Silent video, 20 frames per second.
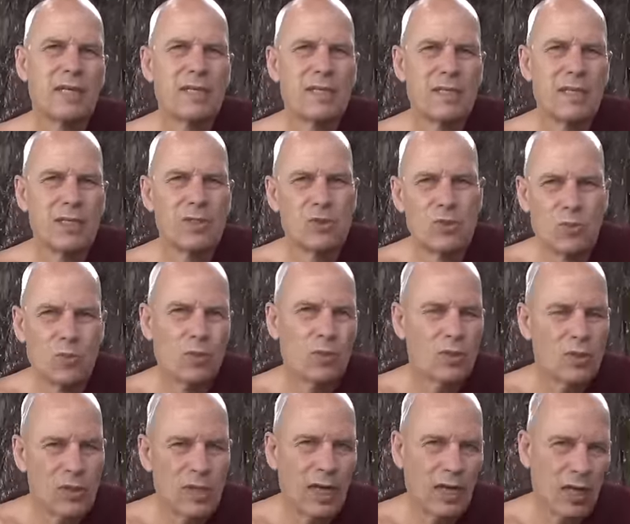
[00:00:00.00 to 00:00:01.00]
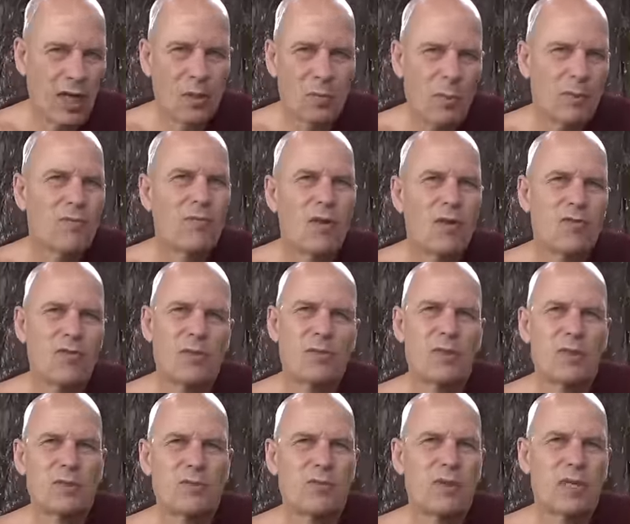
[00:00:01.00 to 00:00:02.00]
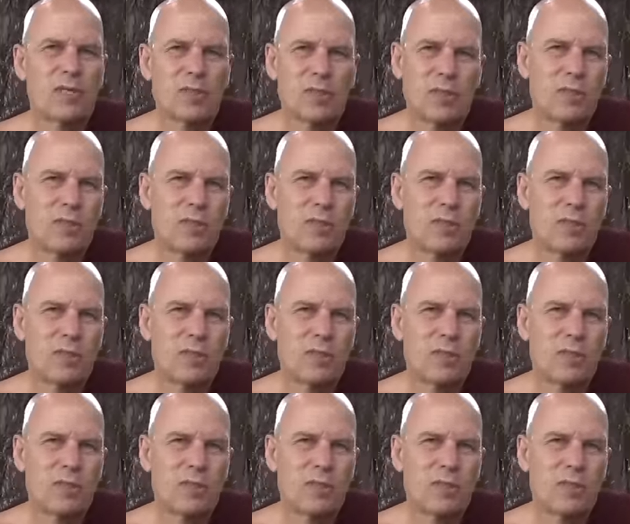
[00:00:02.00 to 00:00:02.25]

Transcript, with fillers: that you got before from the drugs.